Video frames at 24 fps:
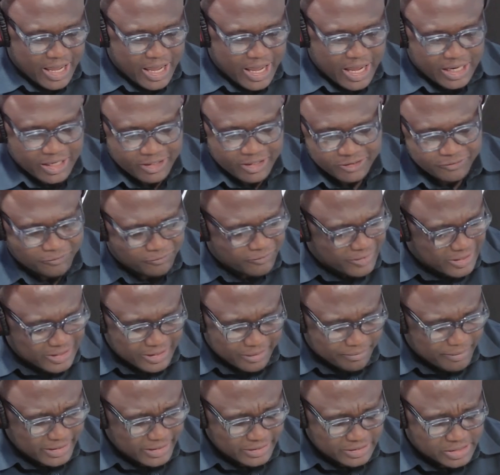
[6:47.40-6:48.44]
it's
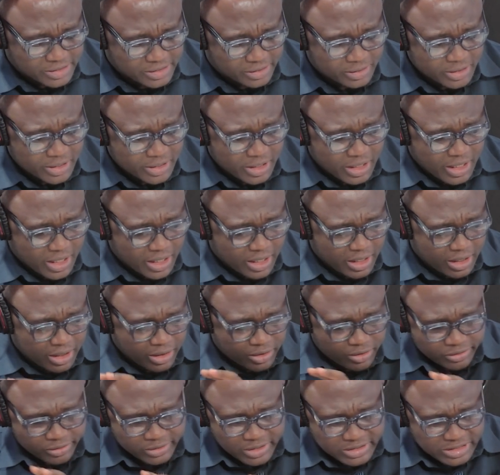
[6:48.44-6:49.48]
fundamental,
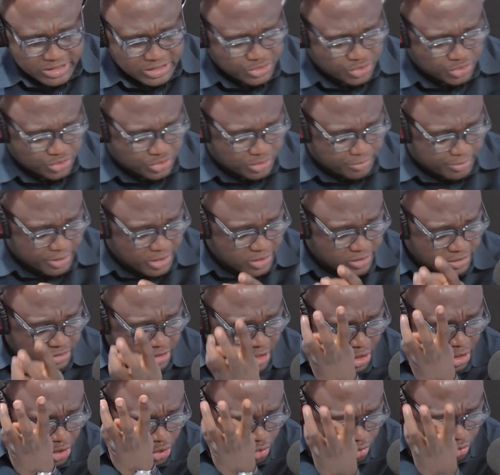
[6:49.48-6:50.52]
Dr. Asante Otchere,
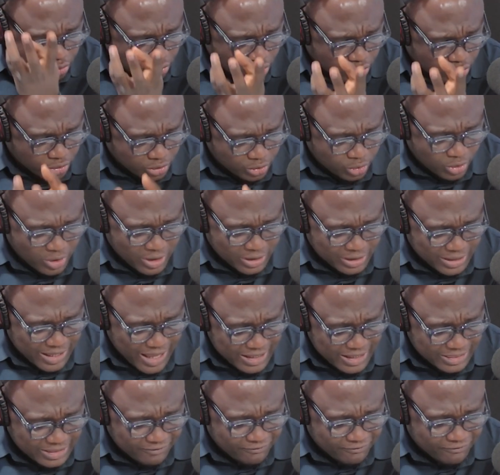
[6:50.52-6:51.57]
because you
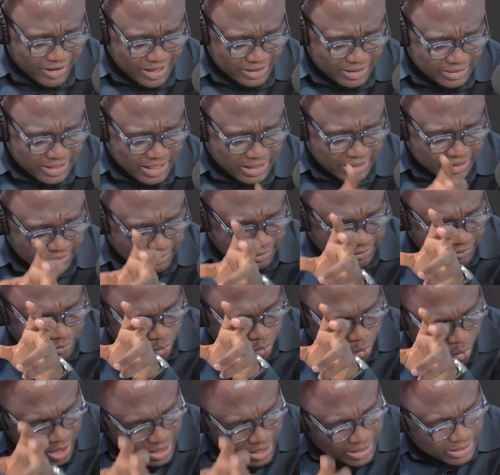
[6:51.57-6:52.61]
outlined the fact that,
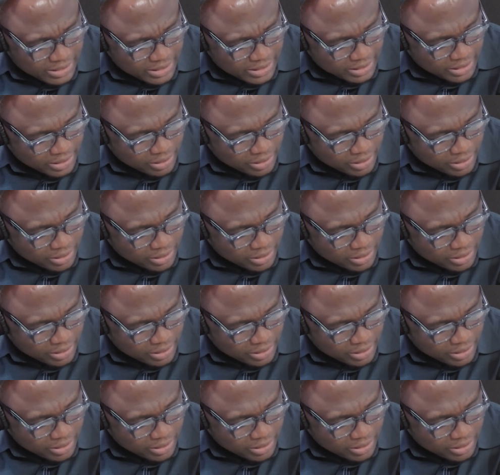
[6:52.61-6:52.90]
one,